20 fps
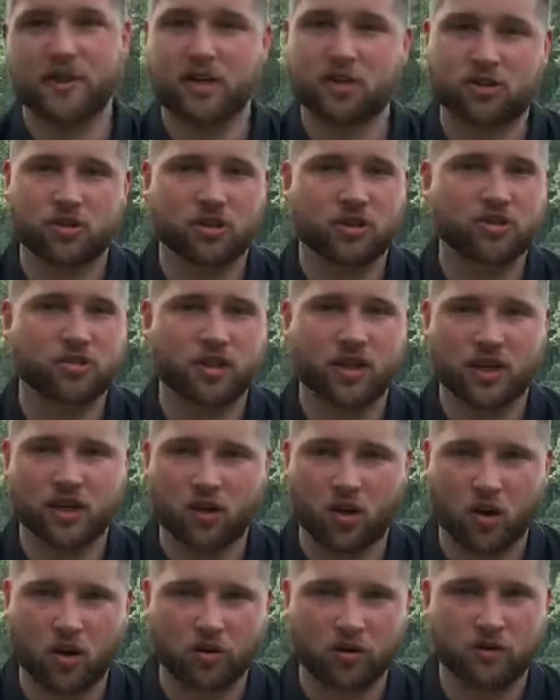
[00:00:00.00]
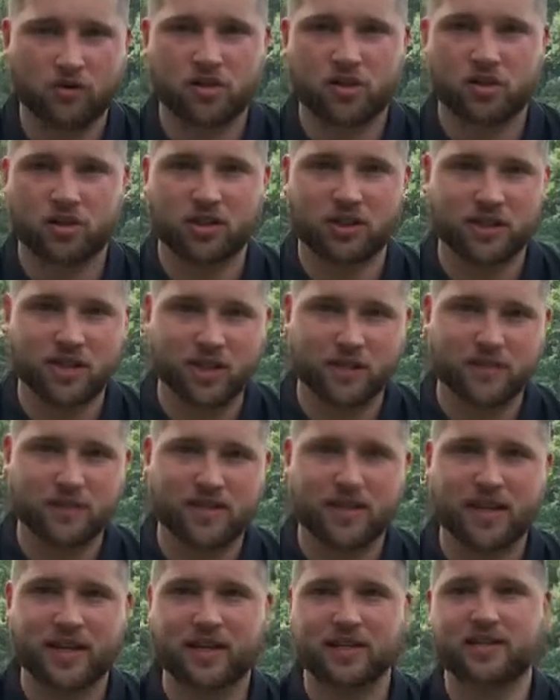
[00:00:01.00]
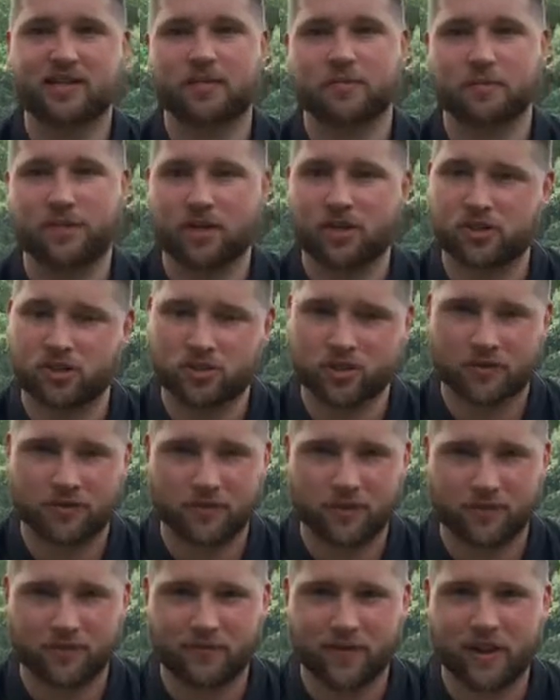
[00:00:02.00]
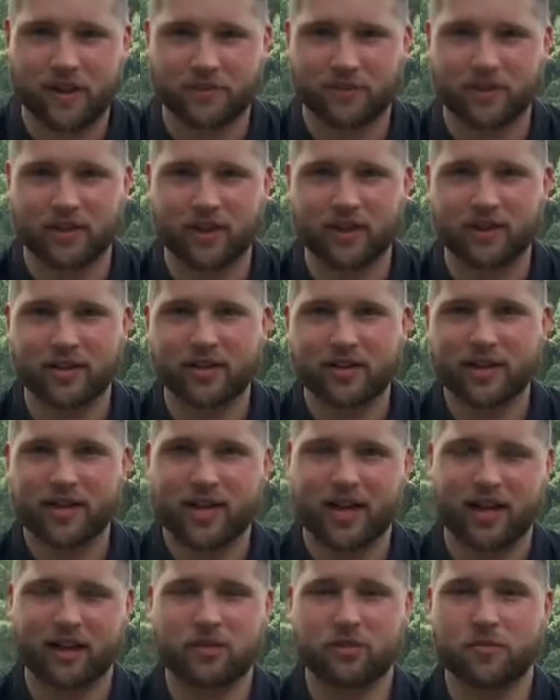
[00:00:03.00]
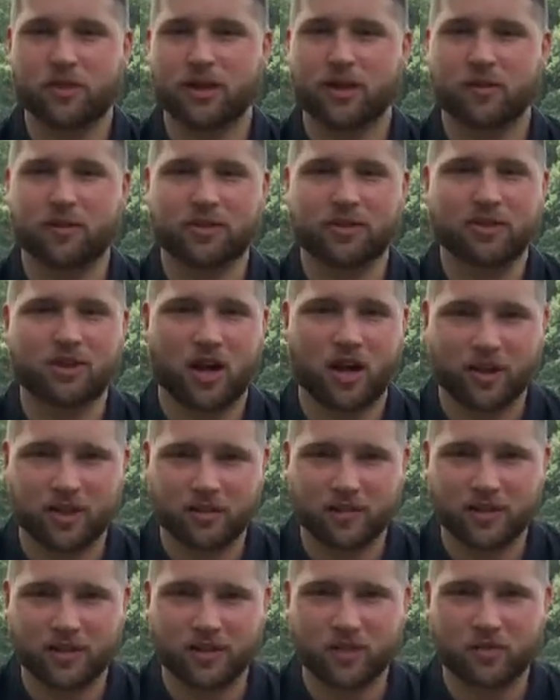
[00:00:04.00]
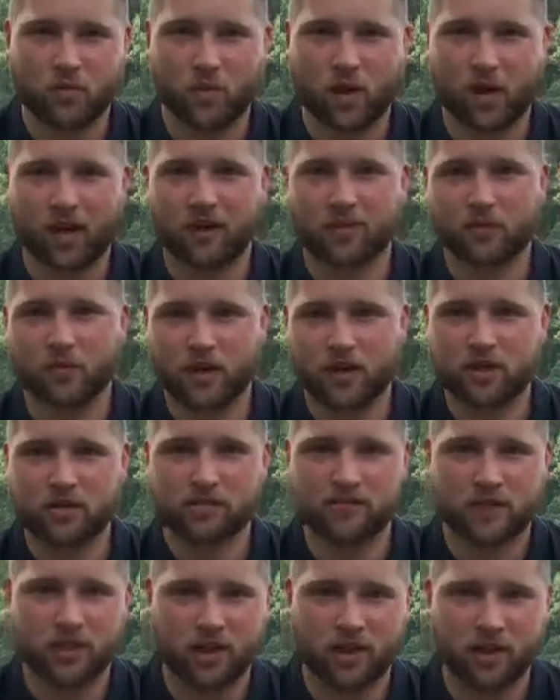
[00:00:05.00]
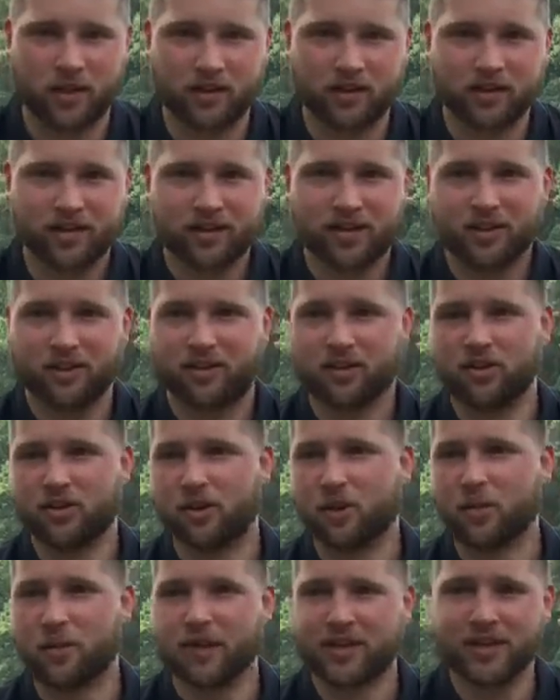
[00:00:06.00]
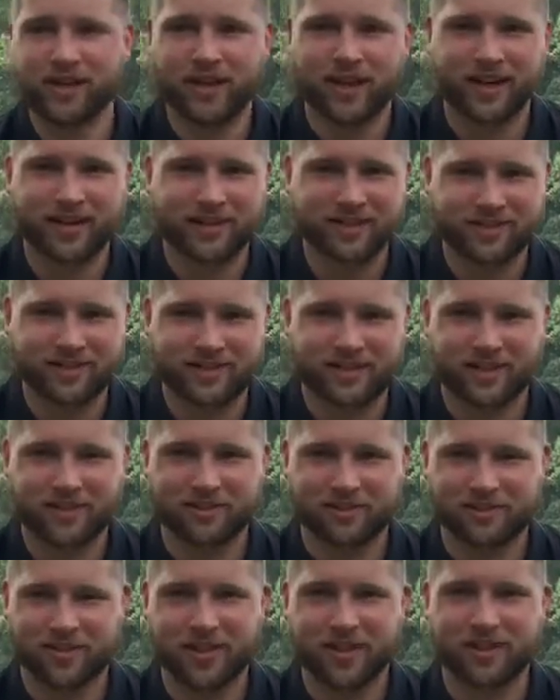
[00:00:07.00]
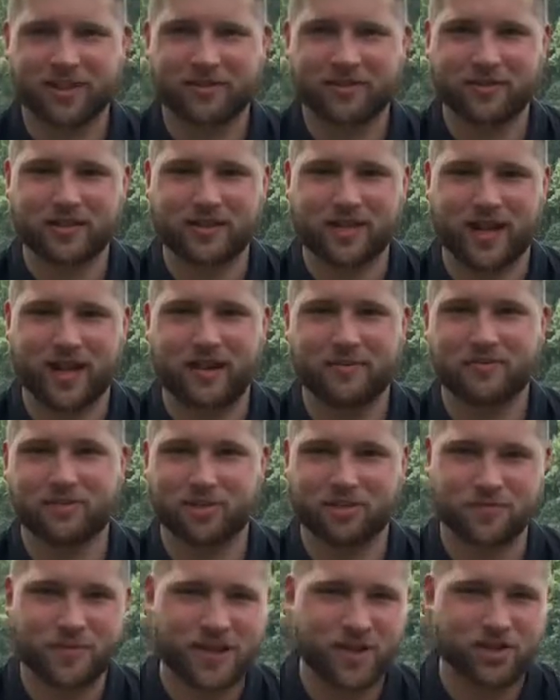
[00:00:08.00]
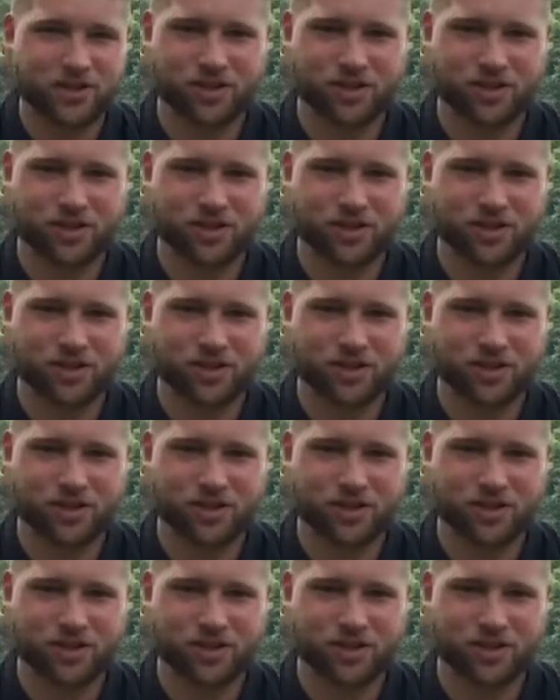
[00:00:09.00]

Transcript: Make sure you get all those good keepsakes and pictures of your family and you'll be able to document where and what you've done. Nobody cares that you're taking up the time. Just make